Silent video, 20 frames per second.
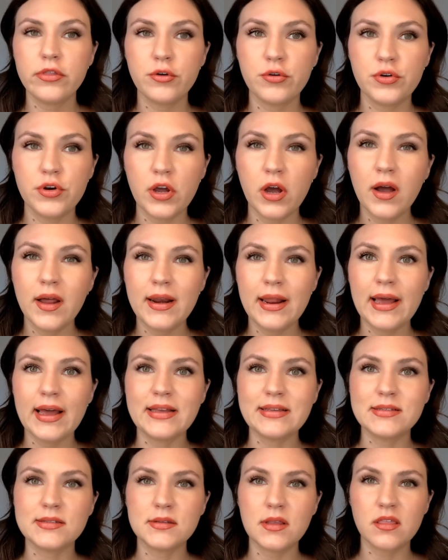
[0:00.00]
they're not
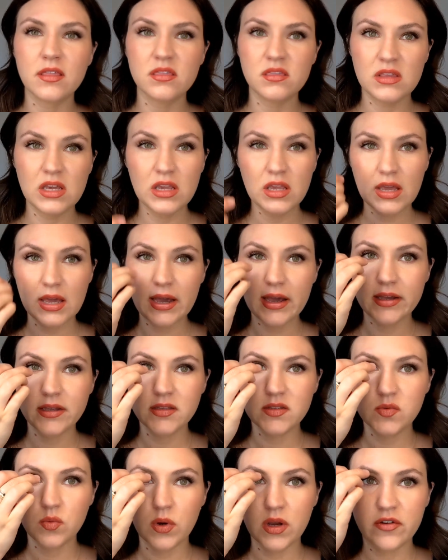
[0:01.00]
as thick
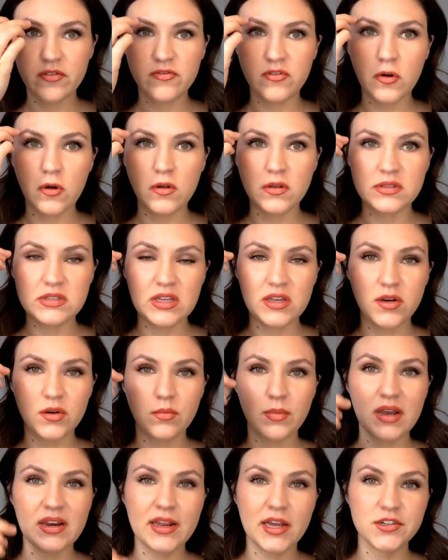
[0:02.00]
as what falls
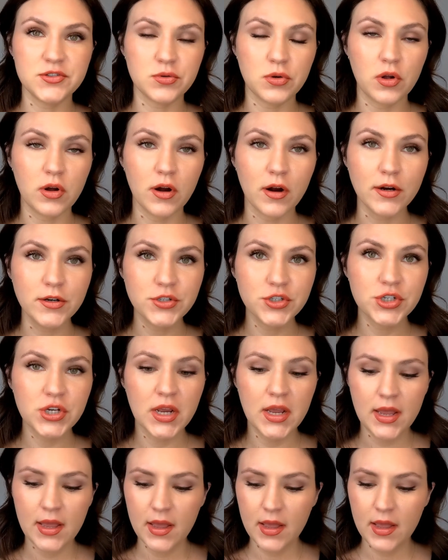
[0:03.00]
in my natural arch